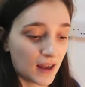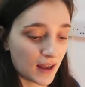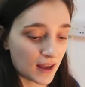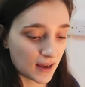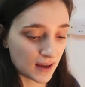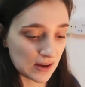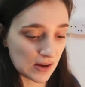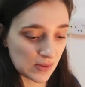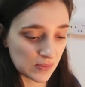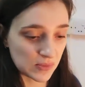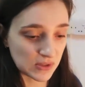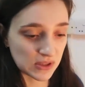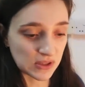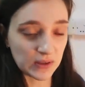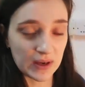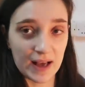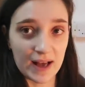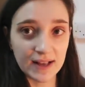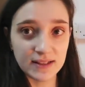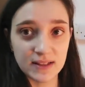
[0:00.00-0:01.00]

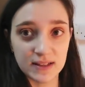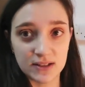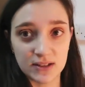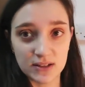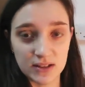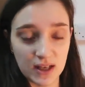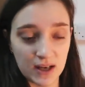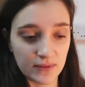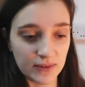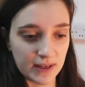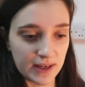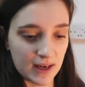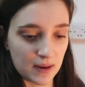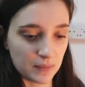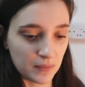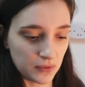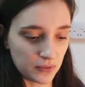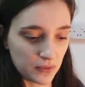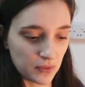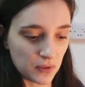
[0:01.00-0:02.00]
So I had to just have a
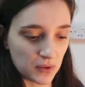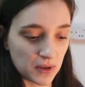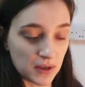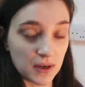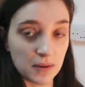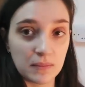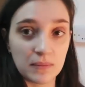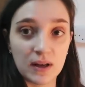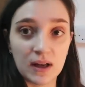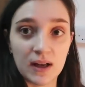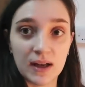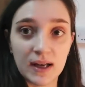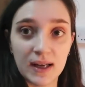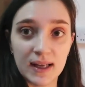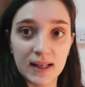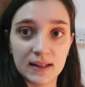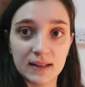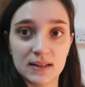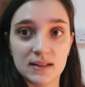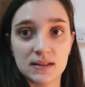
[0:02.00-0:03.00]
nap before
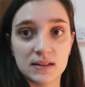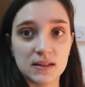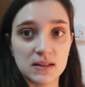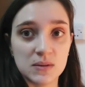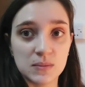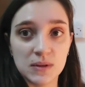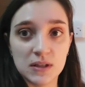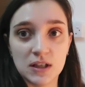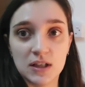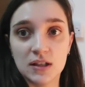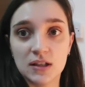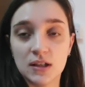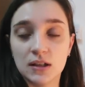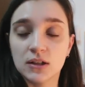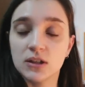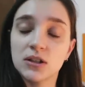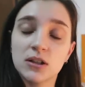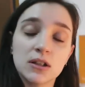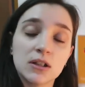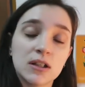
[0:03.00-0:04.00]
my listening and speaking
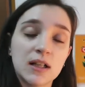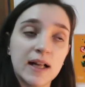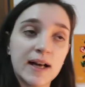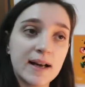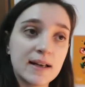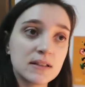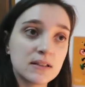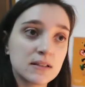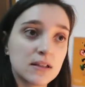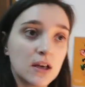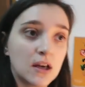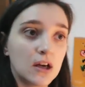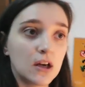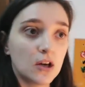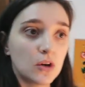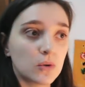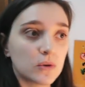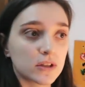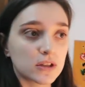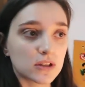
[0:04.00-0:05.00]
young learner class,
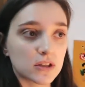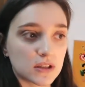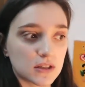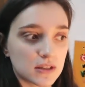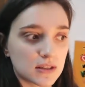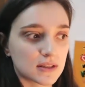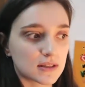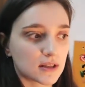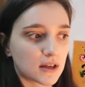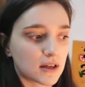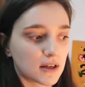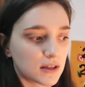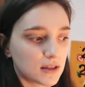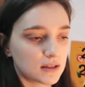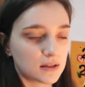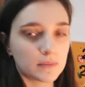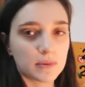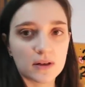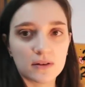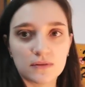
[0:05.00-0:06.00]
which is starting
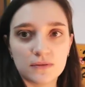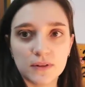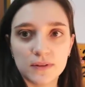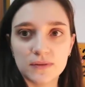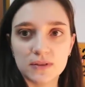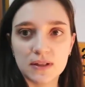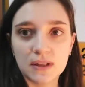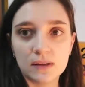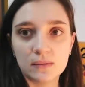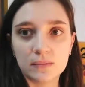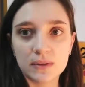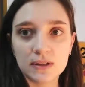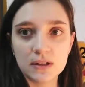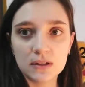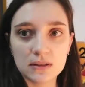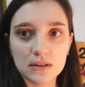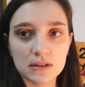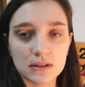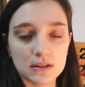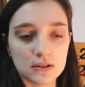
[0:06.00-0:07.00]
in about 15
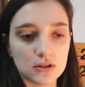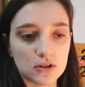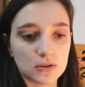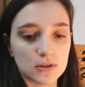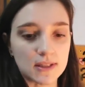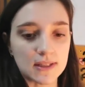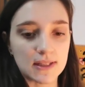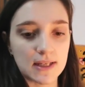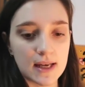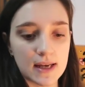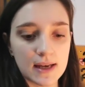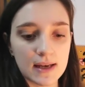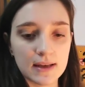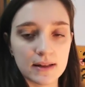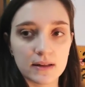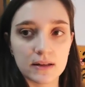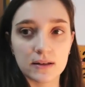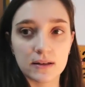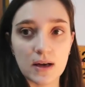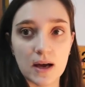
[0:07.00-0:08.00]
minutes. So
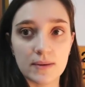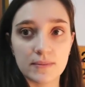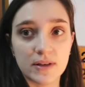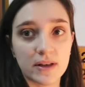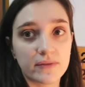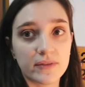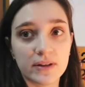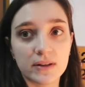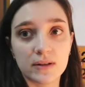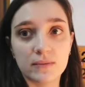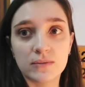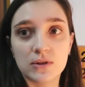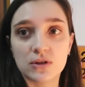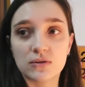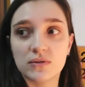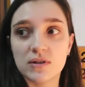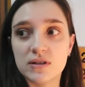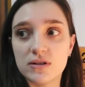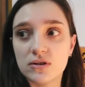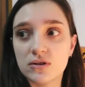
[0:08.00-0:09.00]
today I'm giving them their
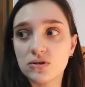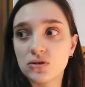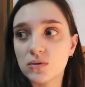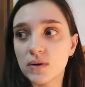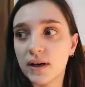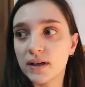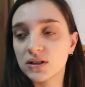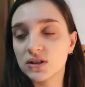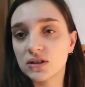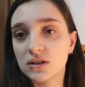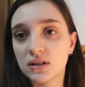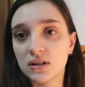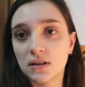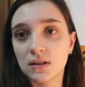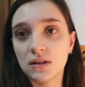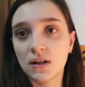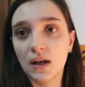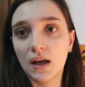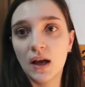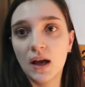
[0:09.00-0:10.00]
research
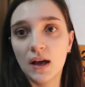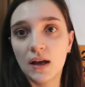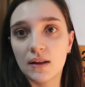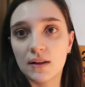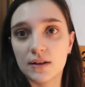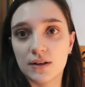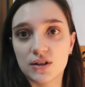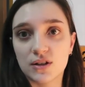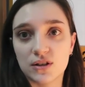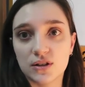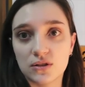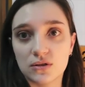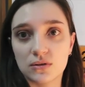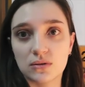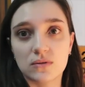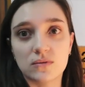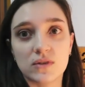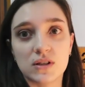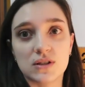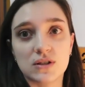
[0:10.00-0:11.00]
question. They're going to go
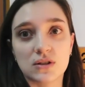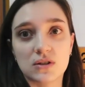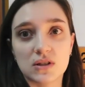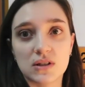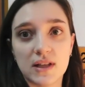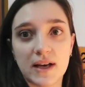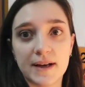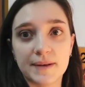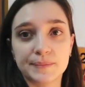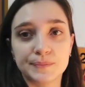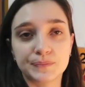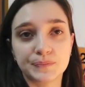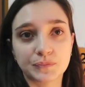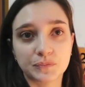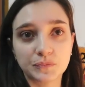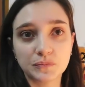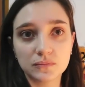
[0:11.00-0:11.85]
and research that